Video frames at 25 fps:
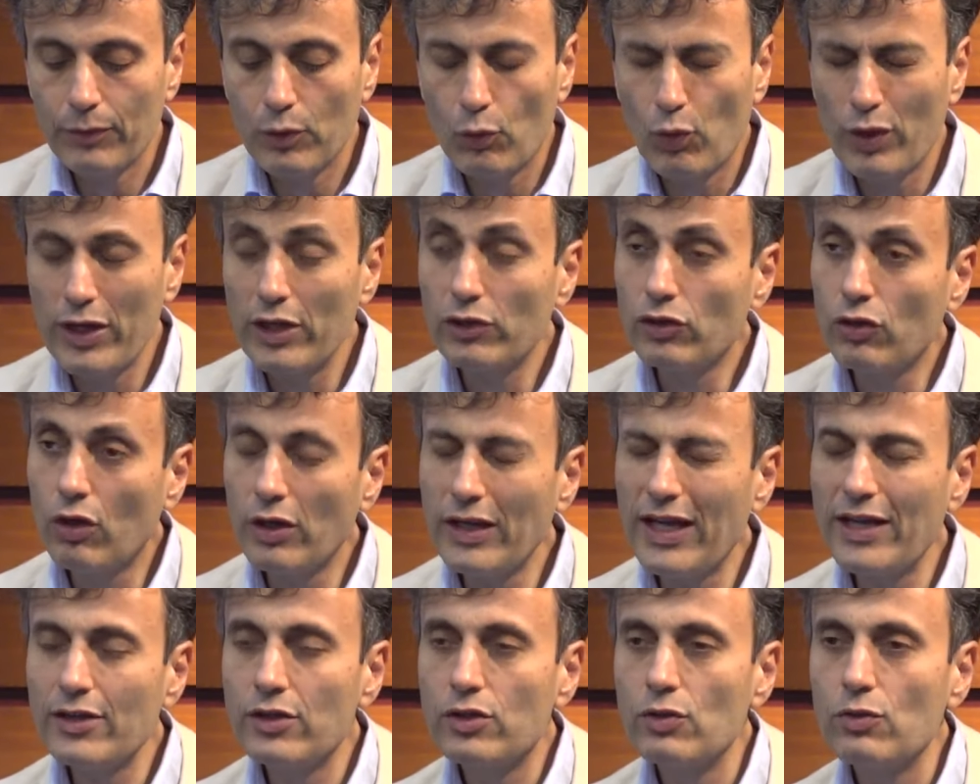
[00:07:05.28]
What I
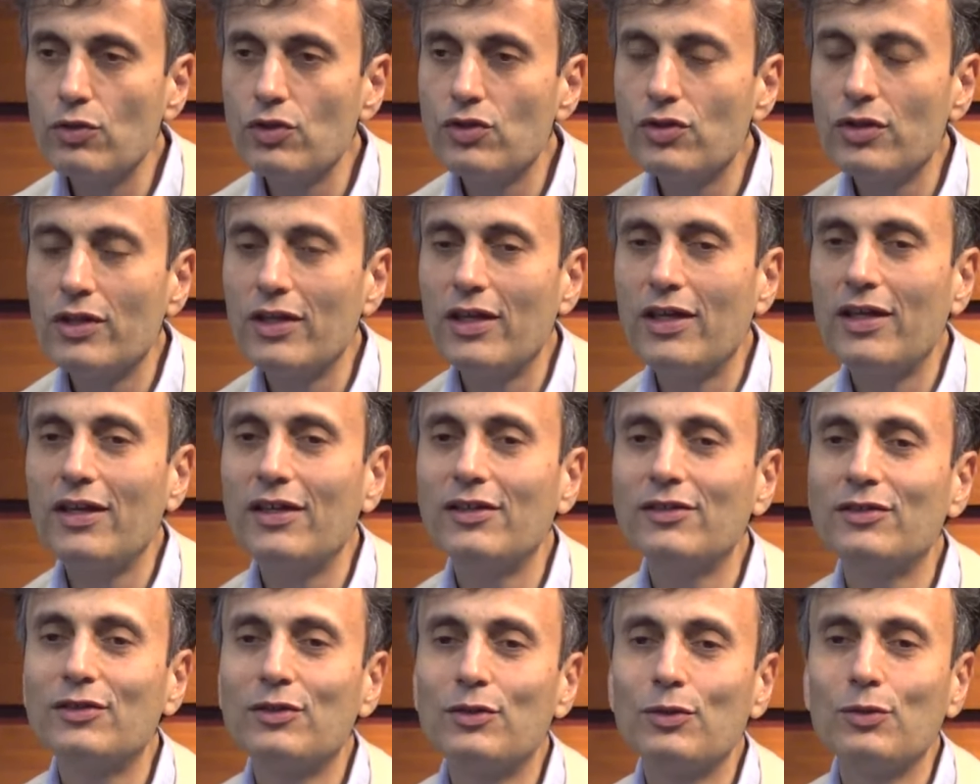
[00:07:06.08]
thought I'd do today
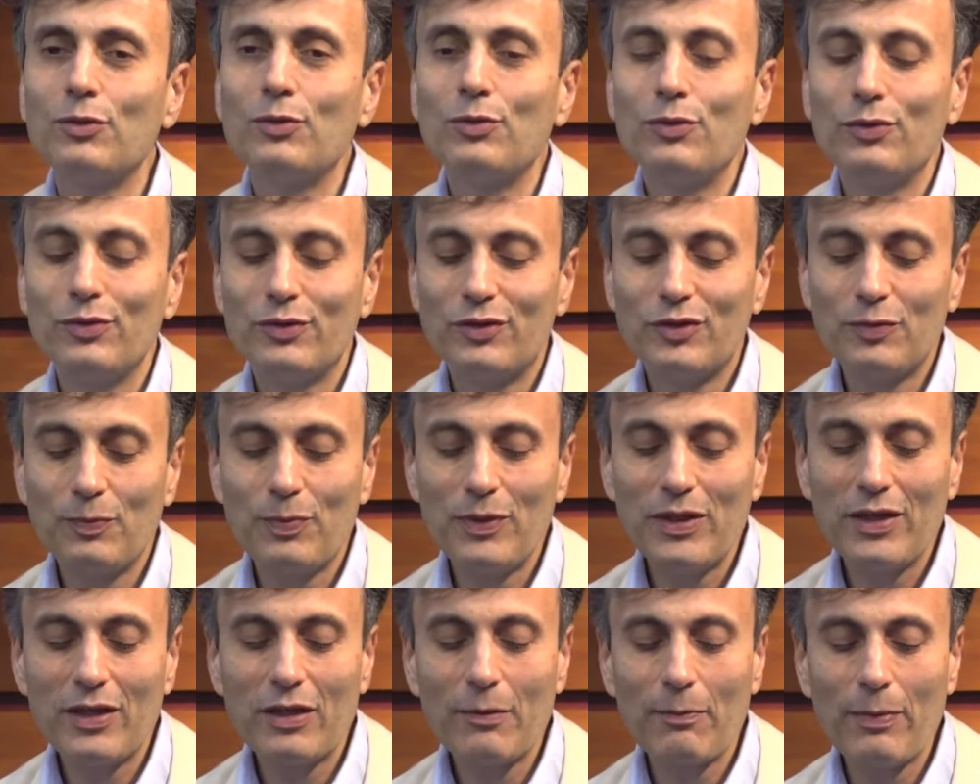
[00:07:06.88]
is to
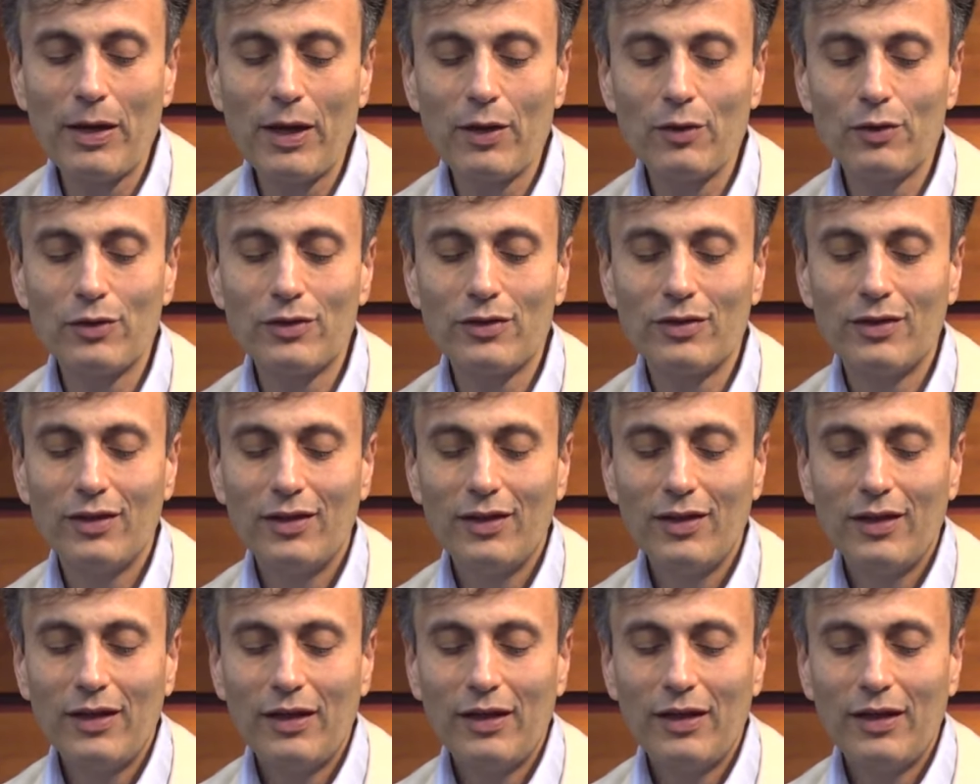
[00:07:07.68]
speak about